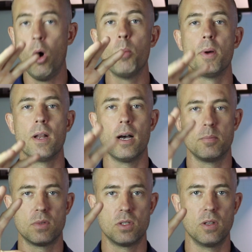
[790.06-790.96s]
open
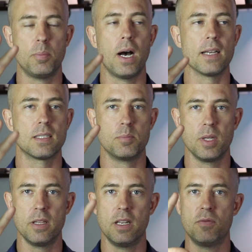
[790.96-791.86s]
up to the
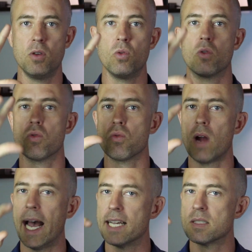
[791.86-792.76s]
possibility of you
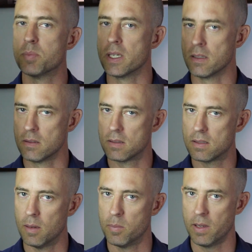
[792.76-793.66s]
grasping
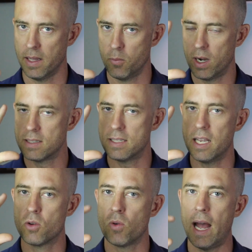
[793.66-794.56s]
something. And when I
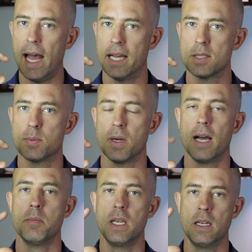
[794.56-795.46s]
say grasp,
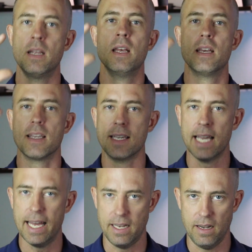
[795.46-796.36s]
I mean
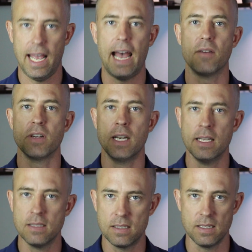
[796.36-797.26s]
get it, have an
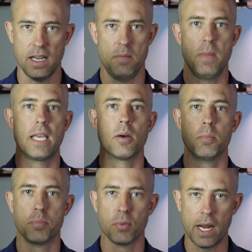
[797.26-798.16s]
insight, make a
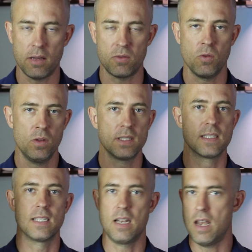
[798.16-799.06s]
breakthrough. This
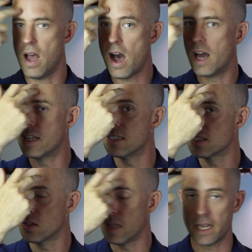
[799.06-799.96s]
is a non
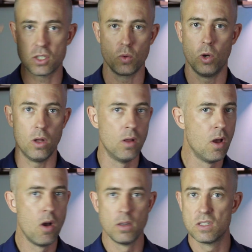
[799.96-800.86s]
intellectual,
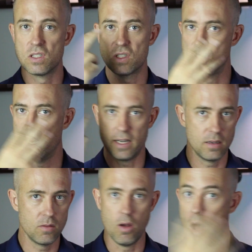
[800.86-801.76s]
sudden